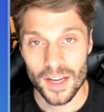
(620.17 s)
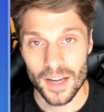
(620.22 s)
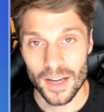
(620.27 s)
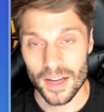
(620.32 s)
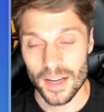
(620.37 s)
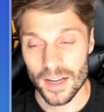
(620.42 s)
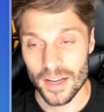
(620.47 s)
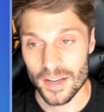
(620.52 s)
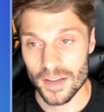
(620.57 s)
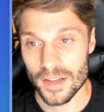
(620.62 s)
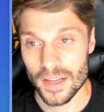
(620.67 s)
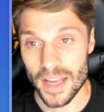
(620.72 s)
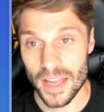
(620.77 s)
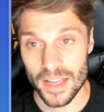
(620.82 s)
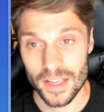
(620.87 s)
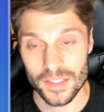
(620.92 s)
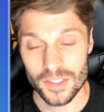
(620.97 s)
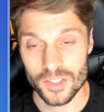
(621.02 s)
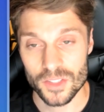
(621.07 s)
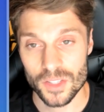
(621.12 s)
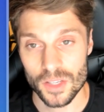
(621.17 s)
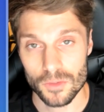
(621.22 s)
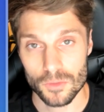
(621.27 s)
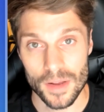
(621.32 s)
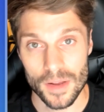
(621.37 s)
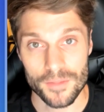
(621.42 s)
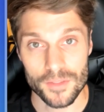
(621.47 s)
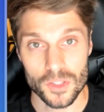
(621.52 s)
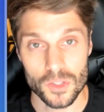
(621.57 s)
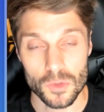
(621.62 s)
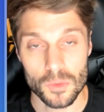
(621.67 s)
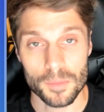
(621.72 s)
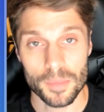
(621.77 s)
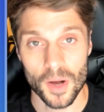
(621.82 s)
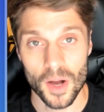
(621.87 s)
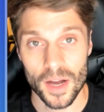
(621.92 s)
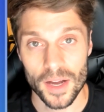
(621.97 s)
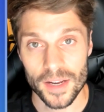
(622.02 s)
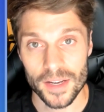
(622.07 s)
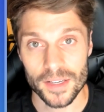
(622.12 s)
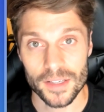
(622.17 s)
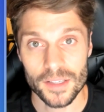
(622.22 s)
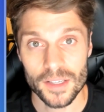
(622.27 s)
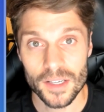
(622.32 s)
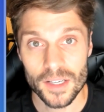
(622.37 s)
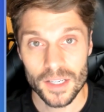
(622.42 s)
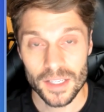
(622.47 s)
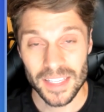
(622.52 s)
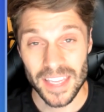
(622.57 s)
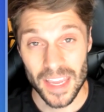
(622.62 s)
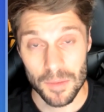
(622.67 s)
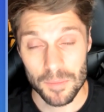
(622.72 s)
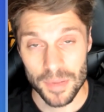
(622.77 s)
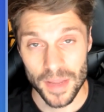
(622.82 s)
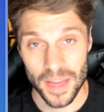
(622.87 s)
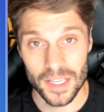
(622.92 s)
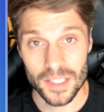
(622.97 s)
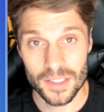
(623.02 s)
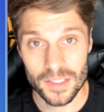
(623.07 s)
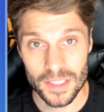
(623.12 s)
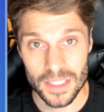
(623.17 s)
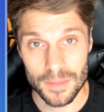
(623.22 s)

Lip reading: and revenue by campaign,